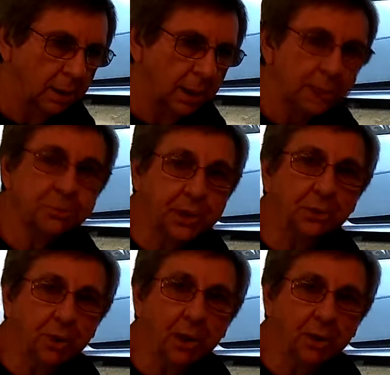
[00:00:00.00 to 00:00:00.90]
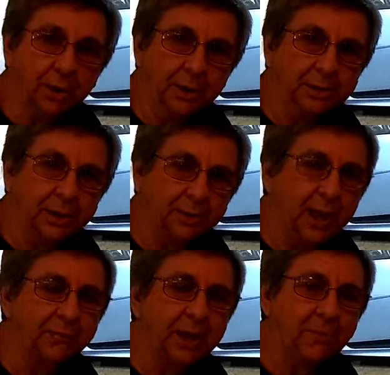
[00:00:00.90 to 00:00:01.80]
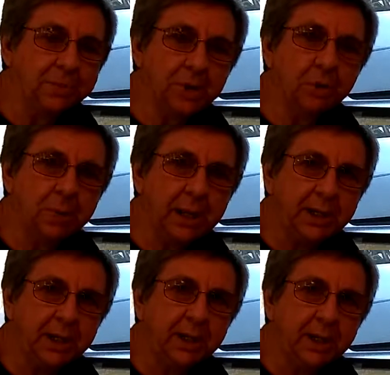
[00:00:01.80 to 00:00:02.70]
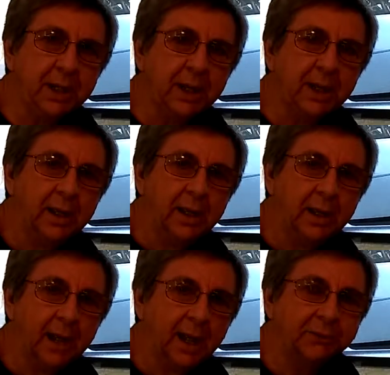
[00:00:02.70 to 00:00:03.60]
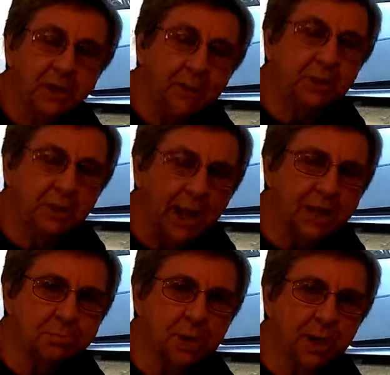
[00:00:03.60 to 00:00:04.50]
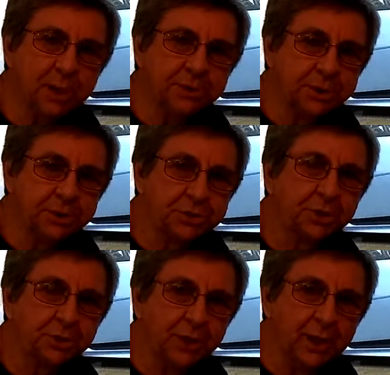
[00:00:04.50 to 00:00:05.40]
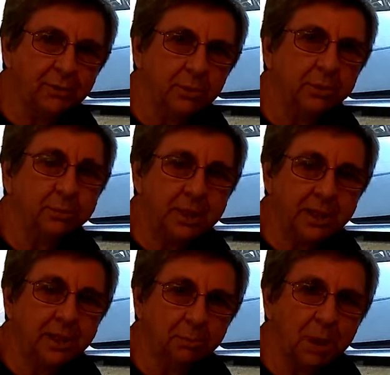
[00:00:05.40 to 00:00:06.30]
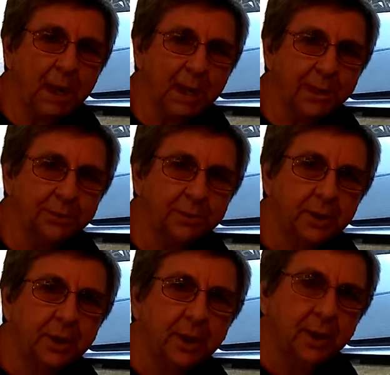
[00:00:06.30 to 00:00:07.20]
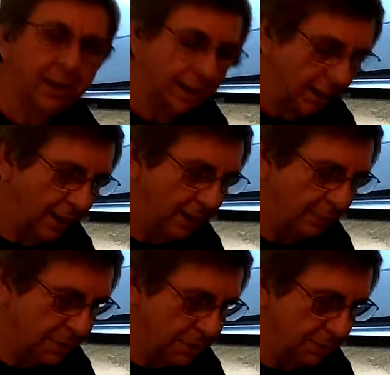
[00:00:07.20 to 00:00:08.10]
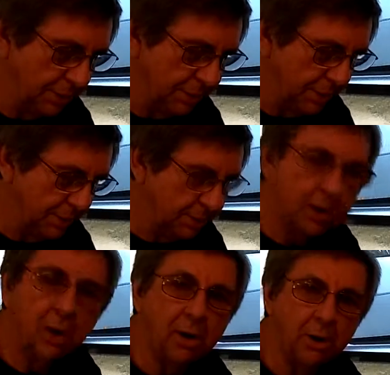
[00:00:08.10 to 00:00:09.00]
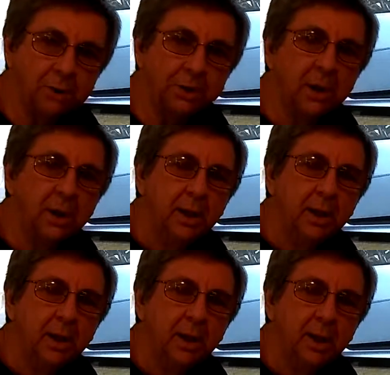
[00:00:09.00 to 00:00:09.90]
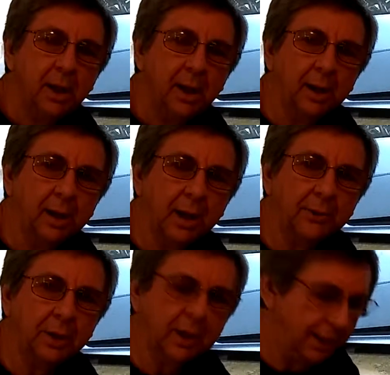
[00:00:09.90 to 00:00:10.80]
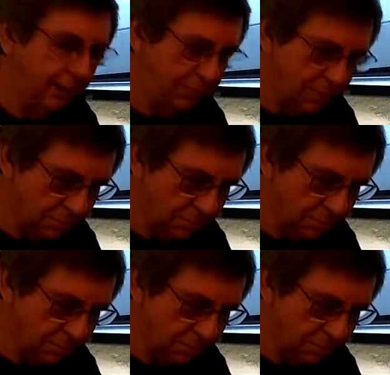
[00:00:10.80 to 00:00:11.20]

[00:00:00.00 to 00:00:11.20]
let them sell cars. They have to have so many, they have to keep their gas mileage at a certain level to be in compliance. A lot of them just built these cars like the Leaf, the